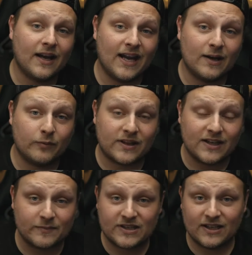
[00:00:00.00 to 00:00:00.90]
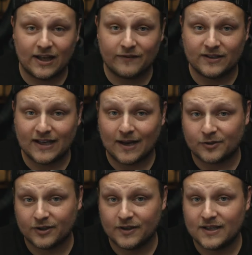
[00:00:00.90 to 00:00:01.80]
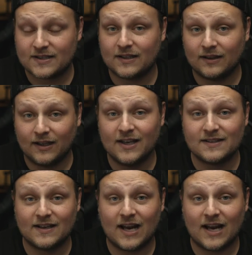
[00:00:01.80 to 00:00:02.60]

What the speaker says: And with the MC11 adapter and this lens,